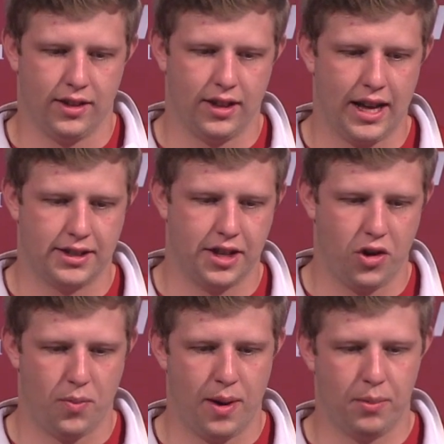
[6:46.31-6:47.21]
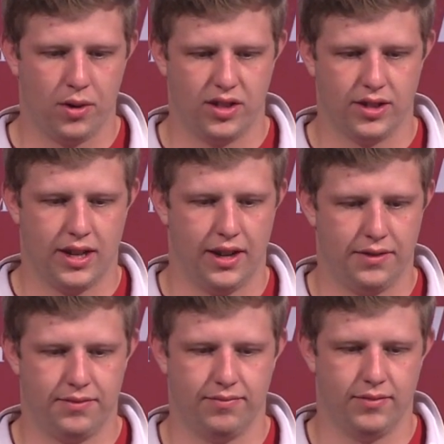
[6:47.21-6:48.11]
the last thing you remember is just kind
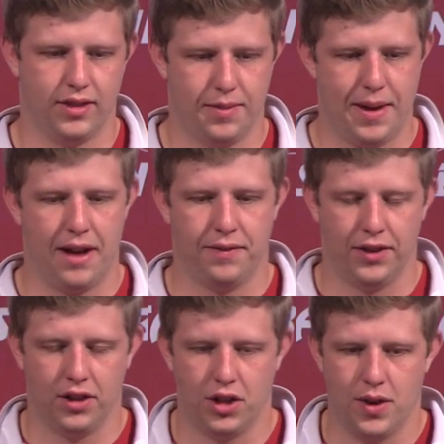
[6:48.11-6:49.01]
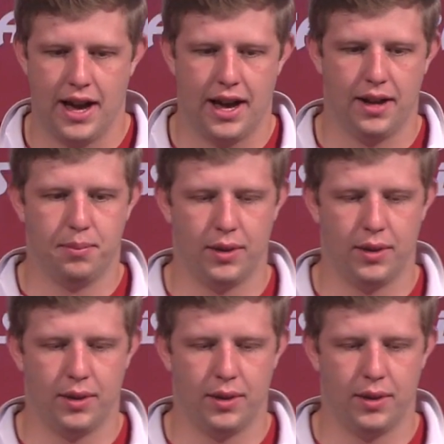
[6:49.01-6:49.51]
of the bad feeling you had.